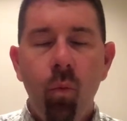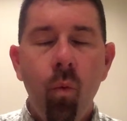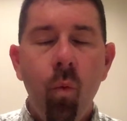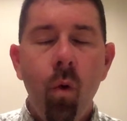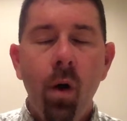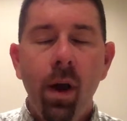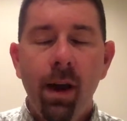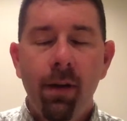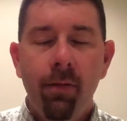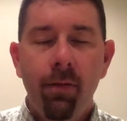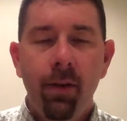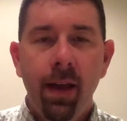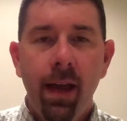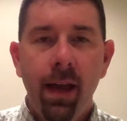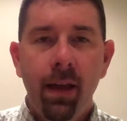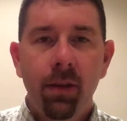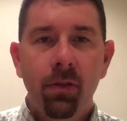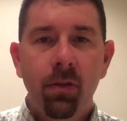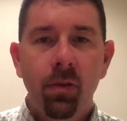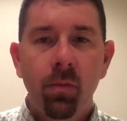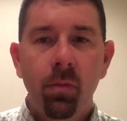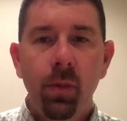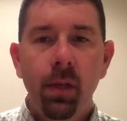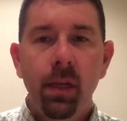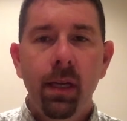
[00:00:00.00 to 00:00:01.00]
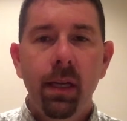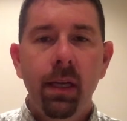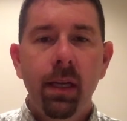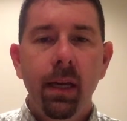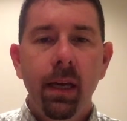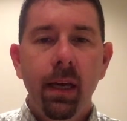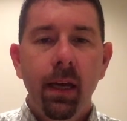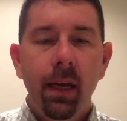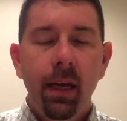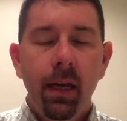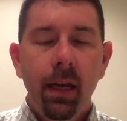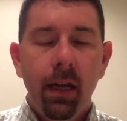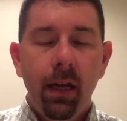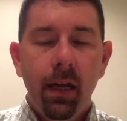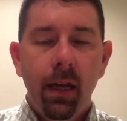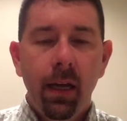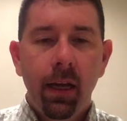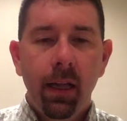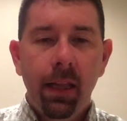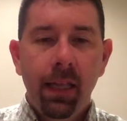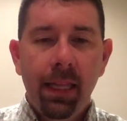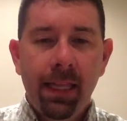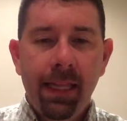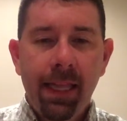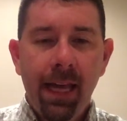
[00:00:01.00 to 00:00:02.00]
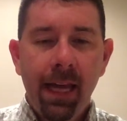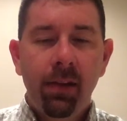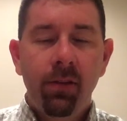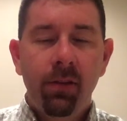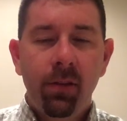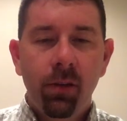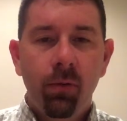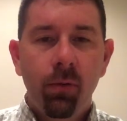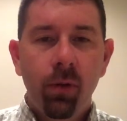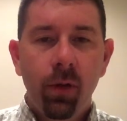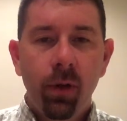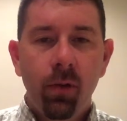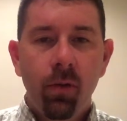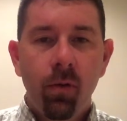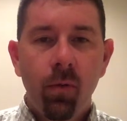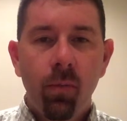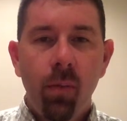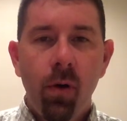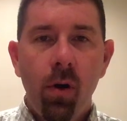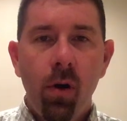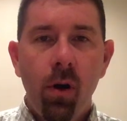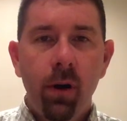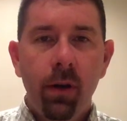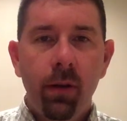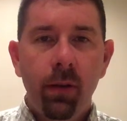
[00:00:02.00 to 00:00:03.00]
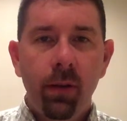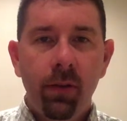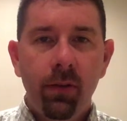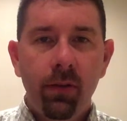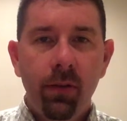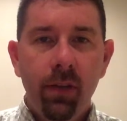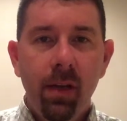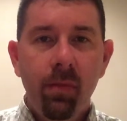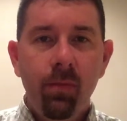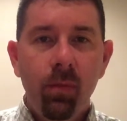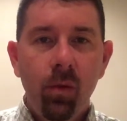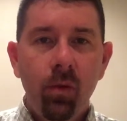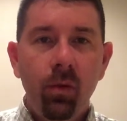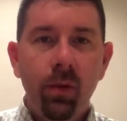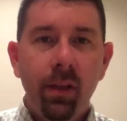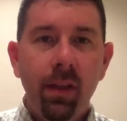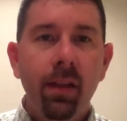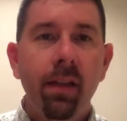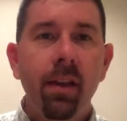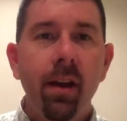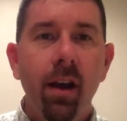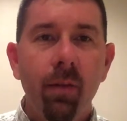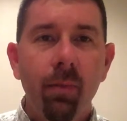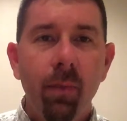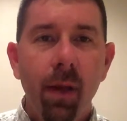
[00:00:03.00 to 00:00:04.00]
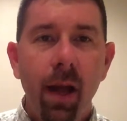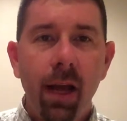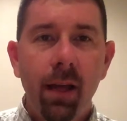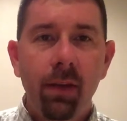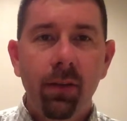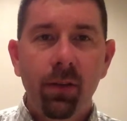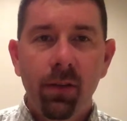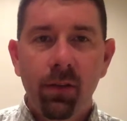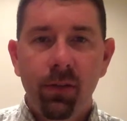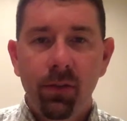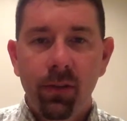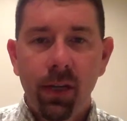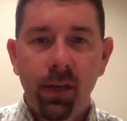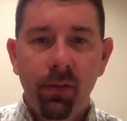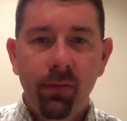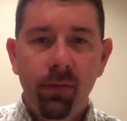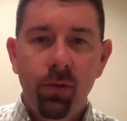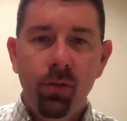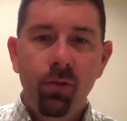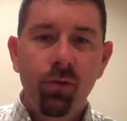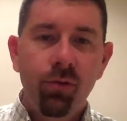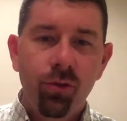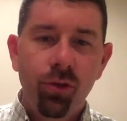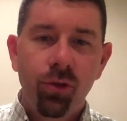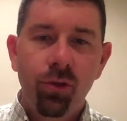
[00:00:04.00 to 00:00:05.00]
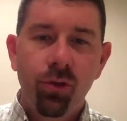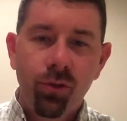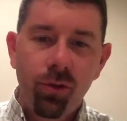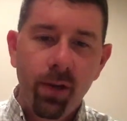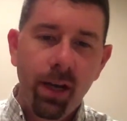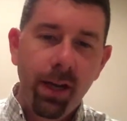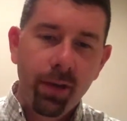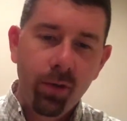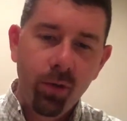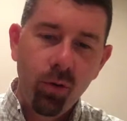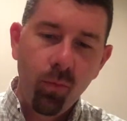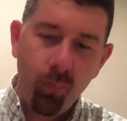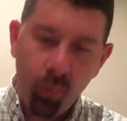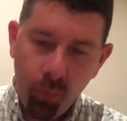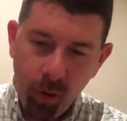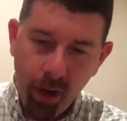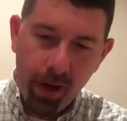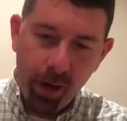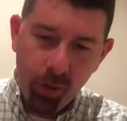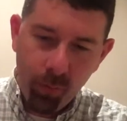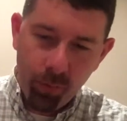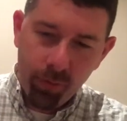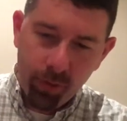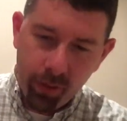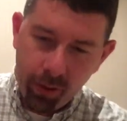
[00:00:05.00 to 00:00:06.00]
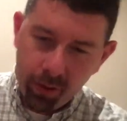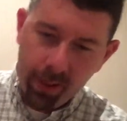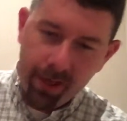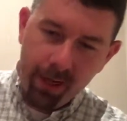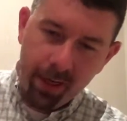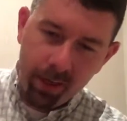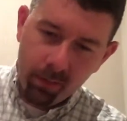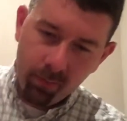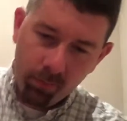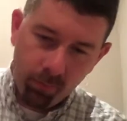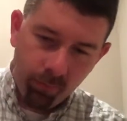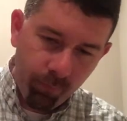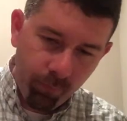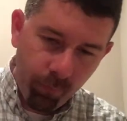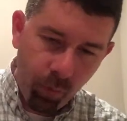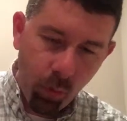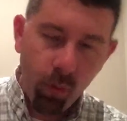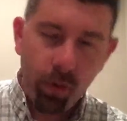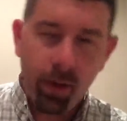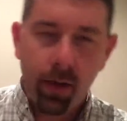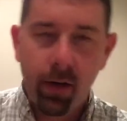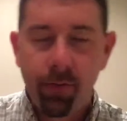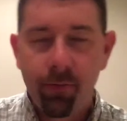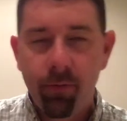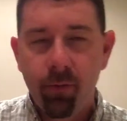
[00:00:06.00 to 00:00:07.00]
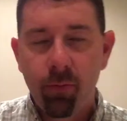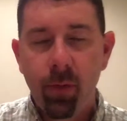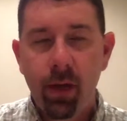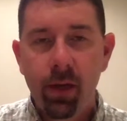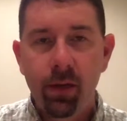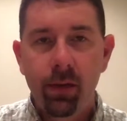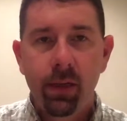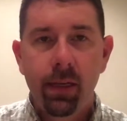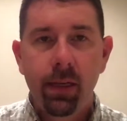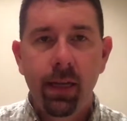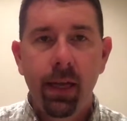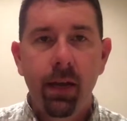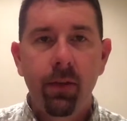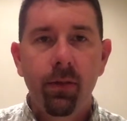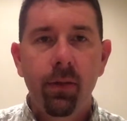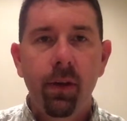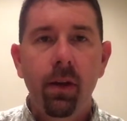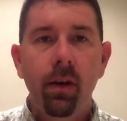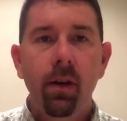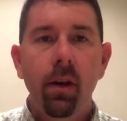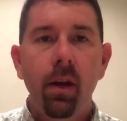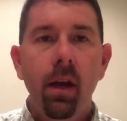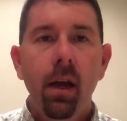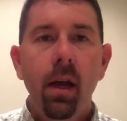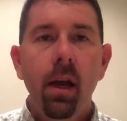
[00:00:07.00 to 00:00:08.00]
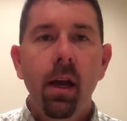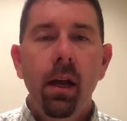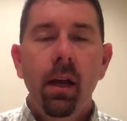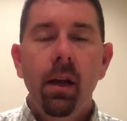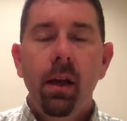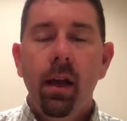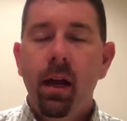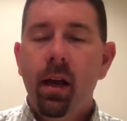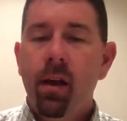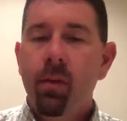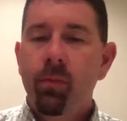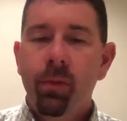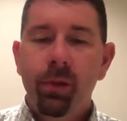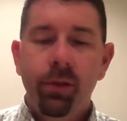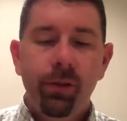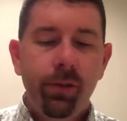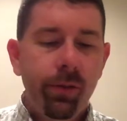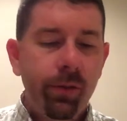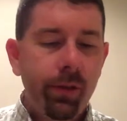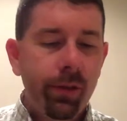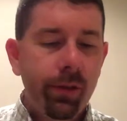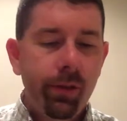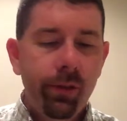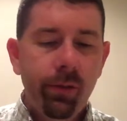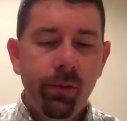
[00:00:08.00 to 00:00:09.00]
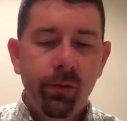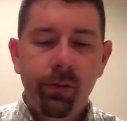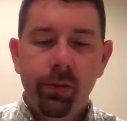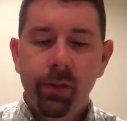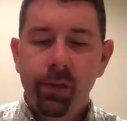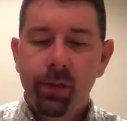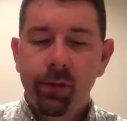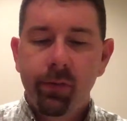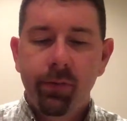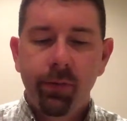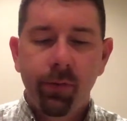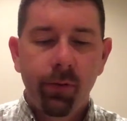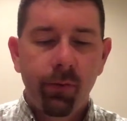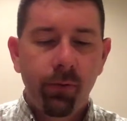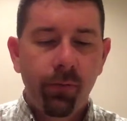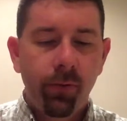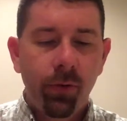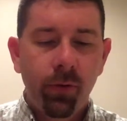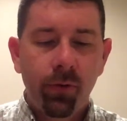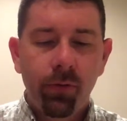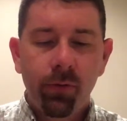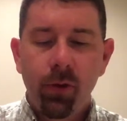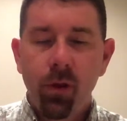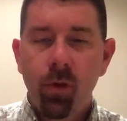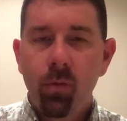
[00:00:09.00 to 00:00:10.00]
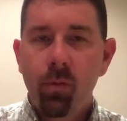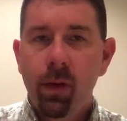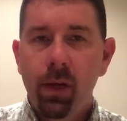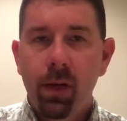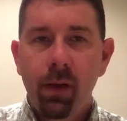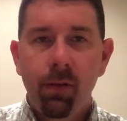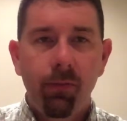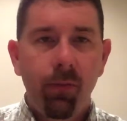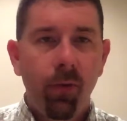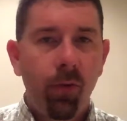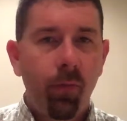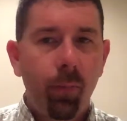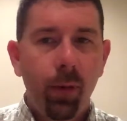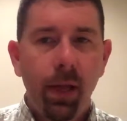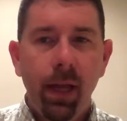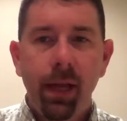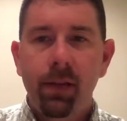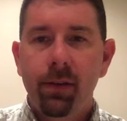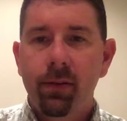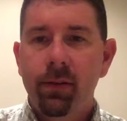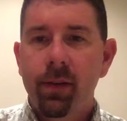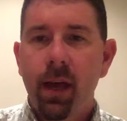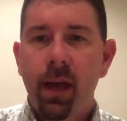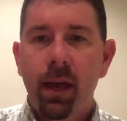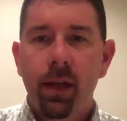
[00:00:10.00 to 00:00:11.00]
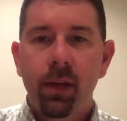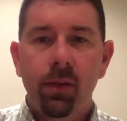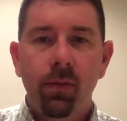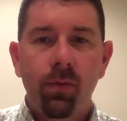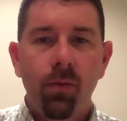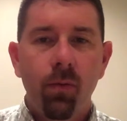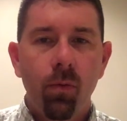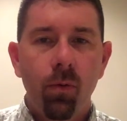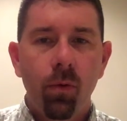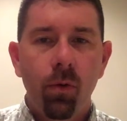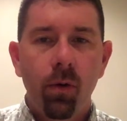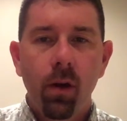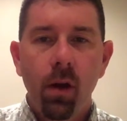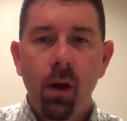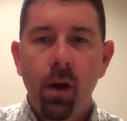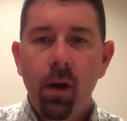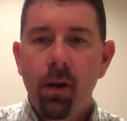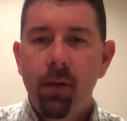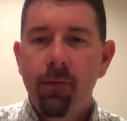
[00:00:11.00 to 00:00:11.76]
whatever it has to be. That's the critical part, is them using their minds instead of you just trying to pry open their head and pour that information down there. But you can use this for plant science, for